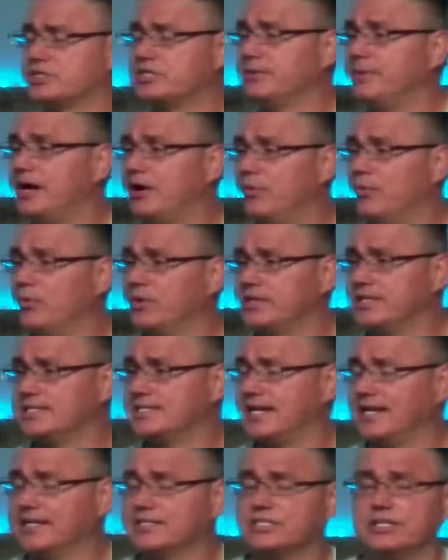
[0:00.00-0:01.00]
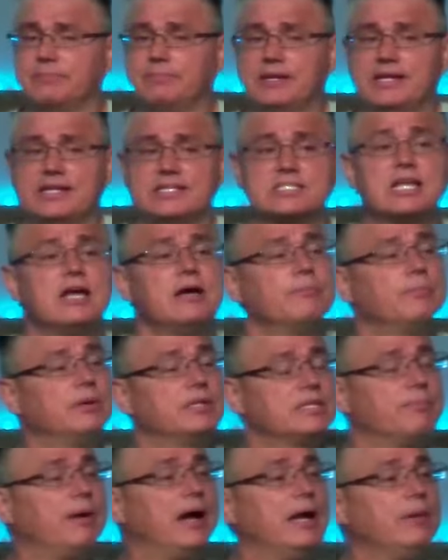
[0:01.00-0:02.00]
about what this actually means, but
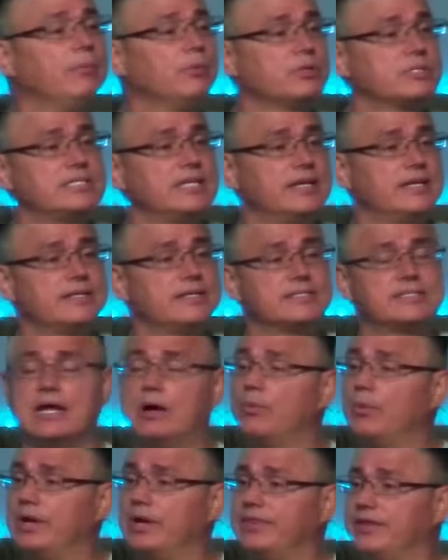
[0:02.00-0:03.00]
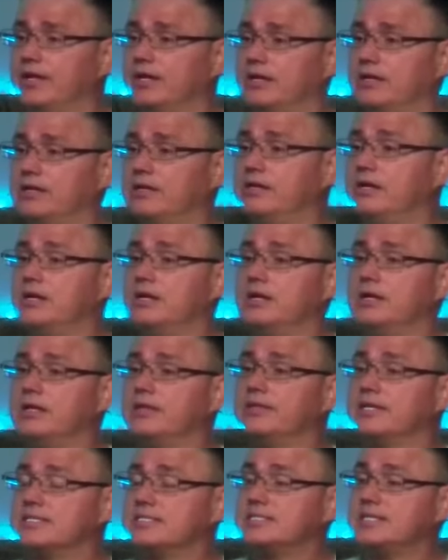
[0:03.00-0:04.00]
the Bible says that when the,
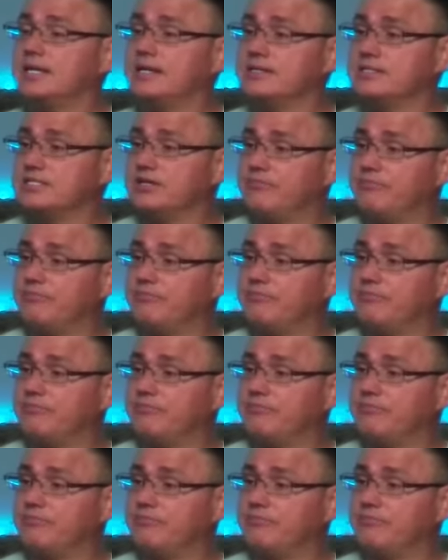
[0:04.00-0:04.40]
the sons of